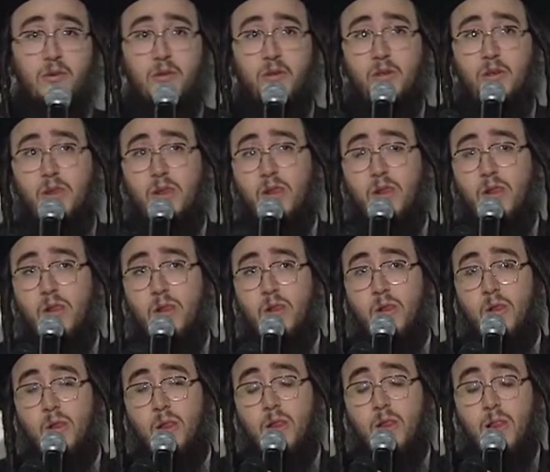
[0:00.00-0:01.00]

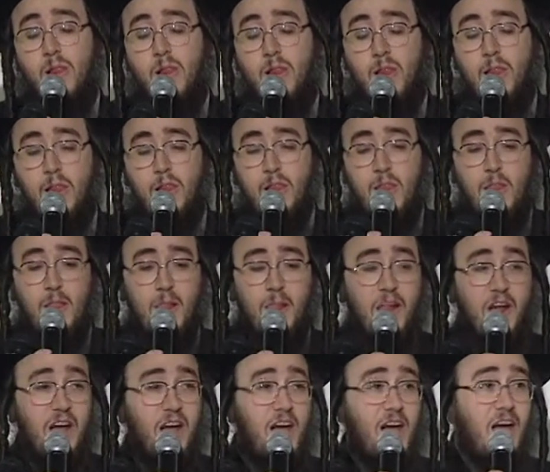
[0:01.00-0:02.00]
[no speech]